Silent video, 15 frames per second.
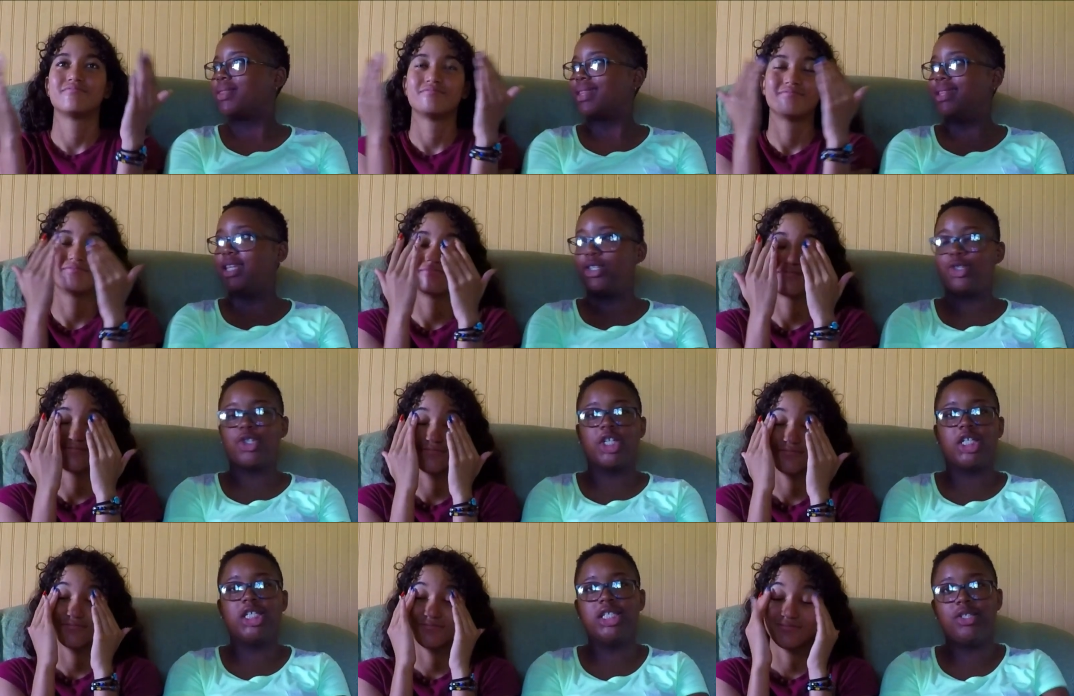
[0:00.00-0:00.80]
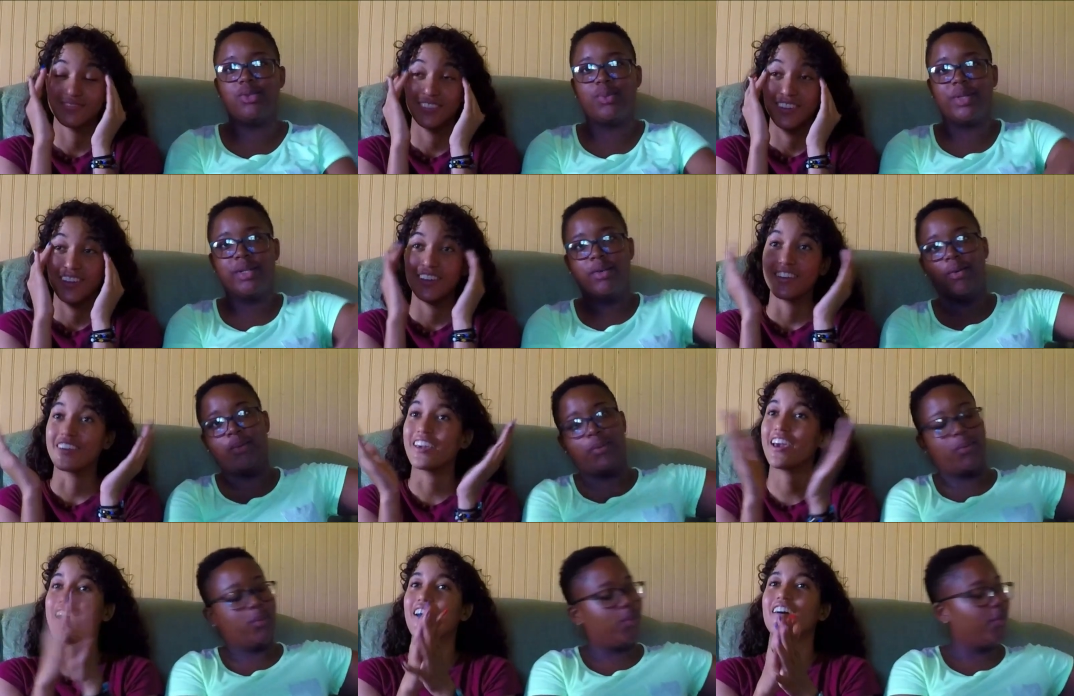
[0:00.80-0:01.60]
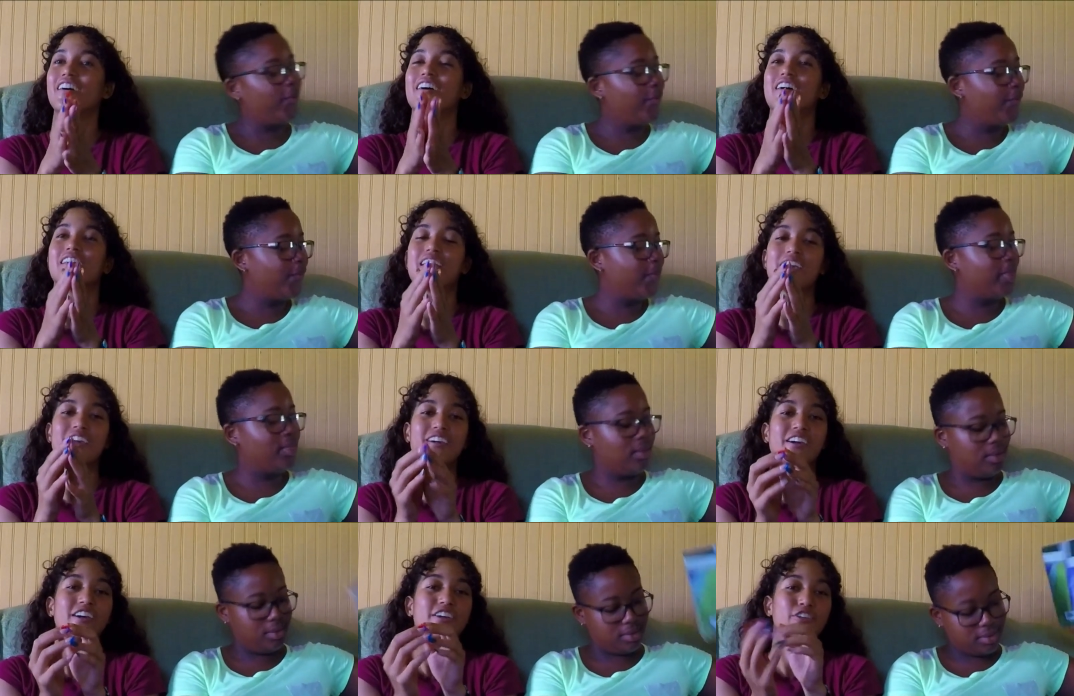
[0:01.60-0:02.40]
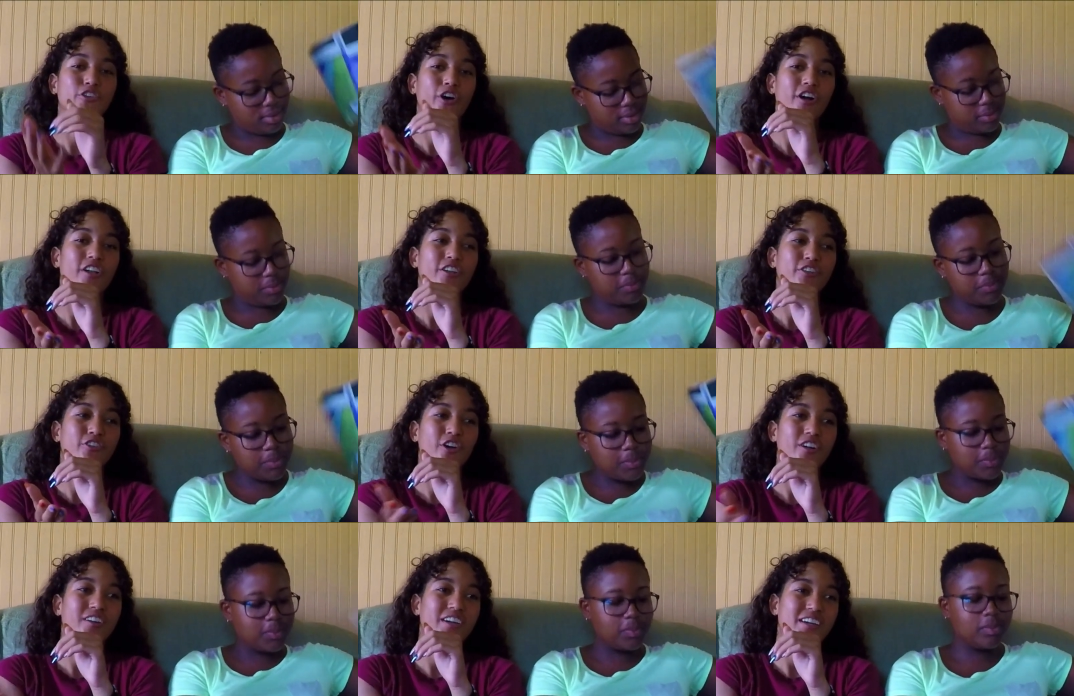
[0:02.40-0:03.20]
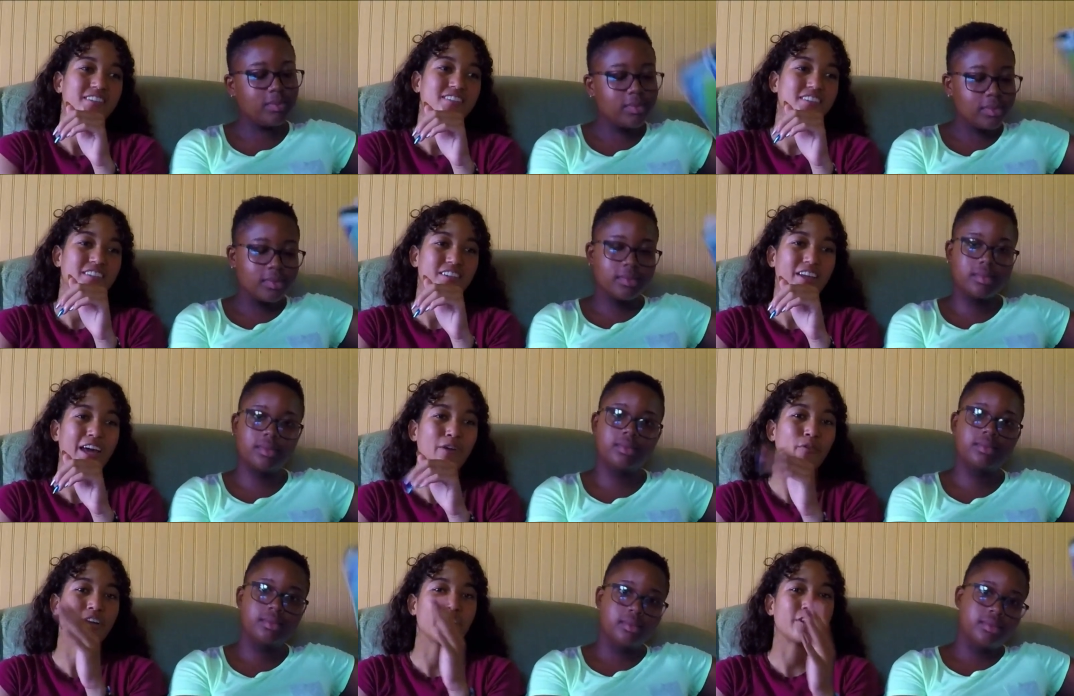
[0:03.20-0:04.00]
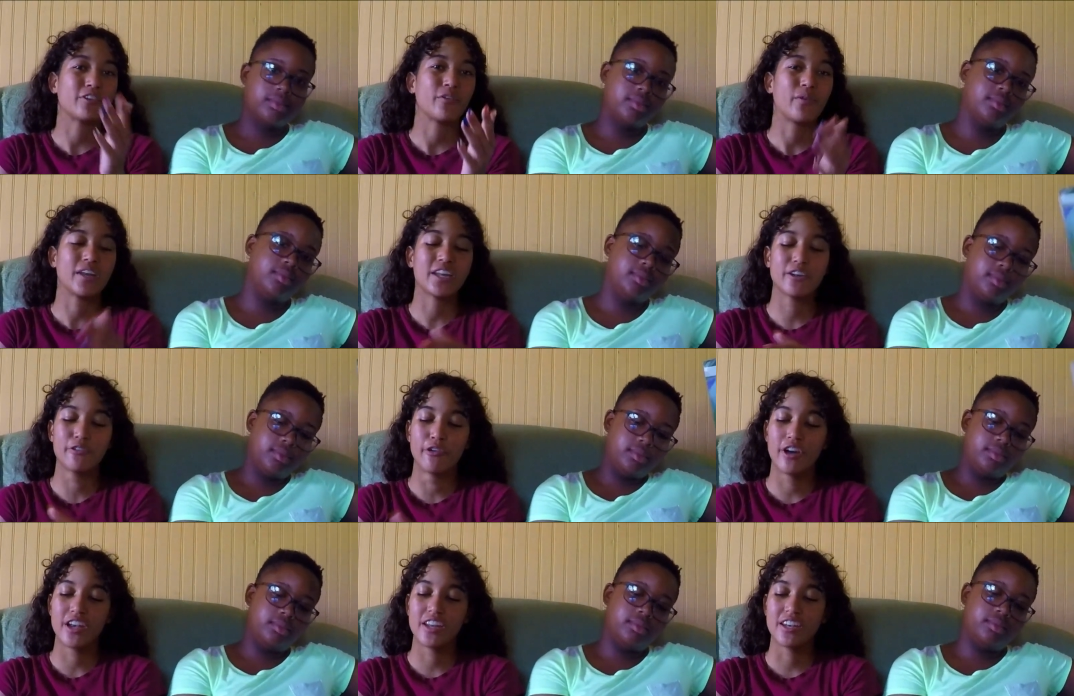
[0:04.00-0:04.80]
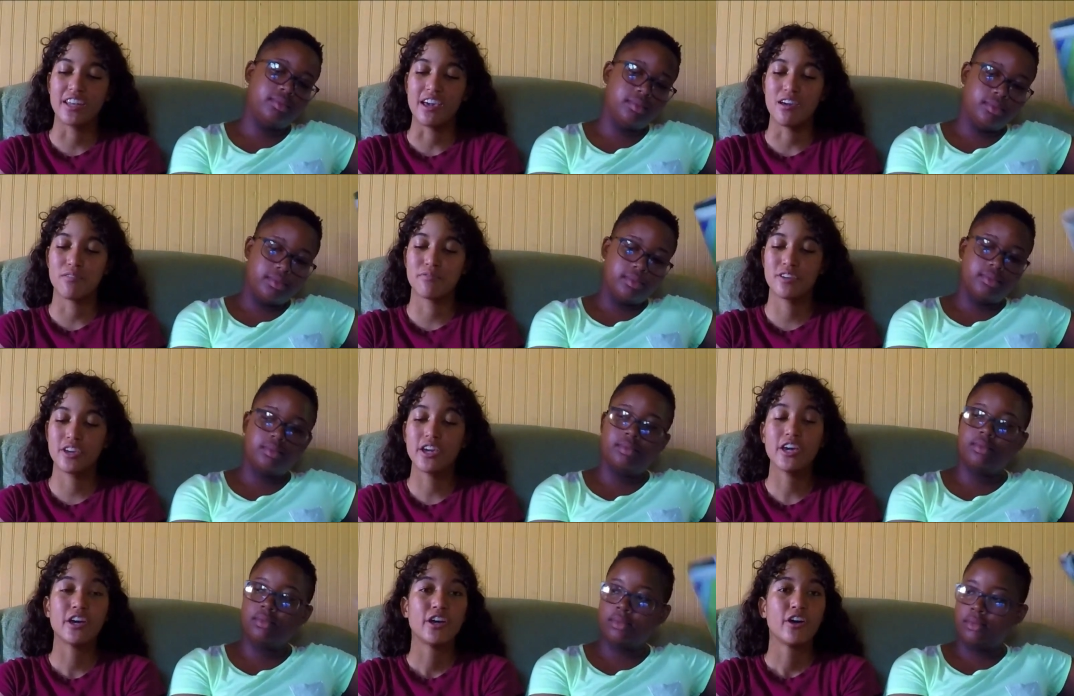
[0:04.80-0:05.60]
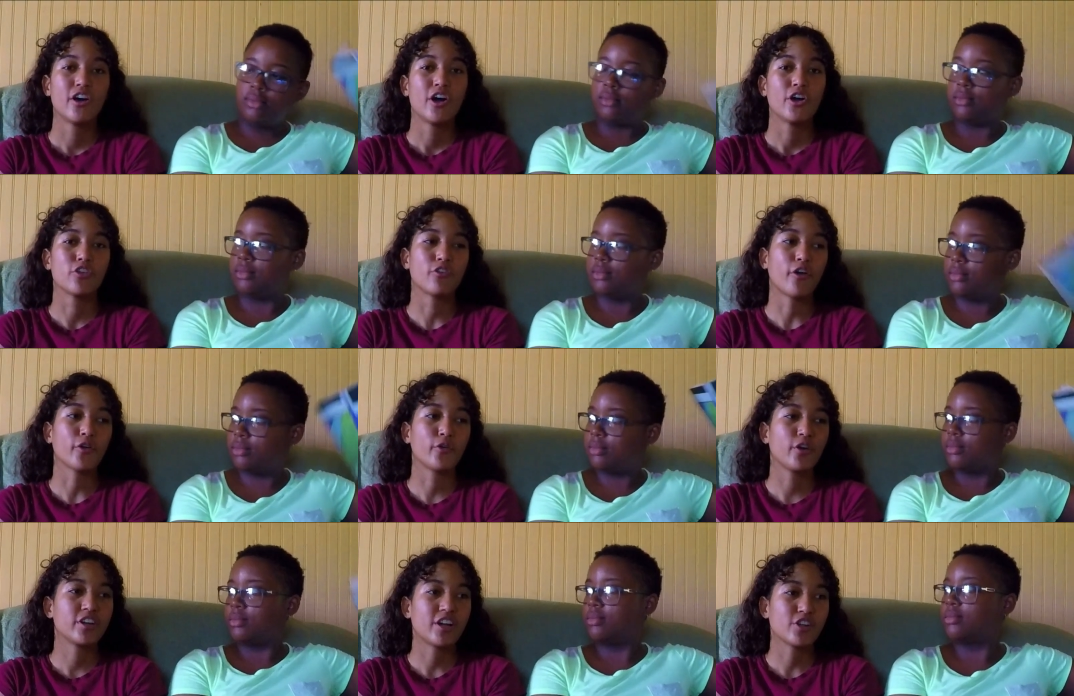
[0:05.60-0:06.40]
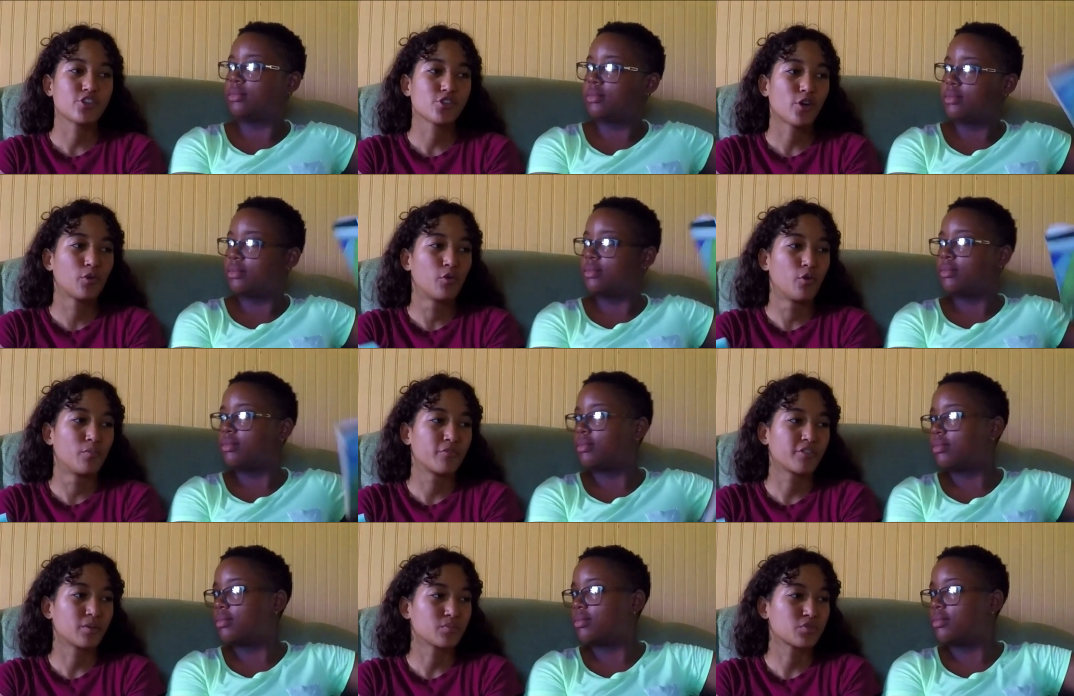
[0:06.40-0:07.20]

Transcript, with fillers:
Speaker 1: The struggle is real.
Speaker 2: Yeah, like you are y'all getting like when it when it raining heavy, you're going at your home from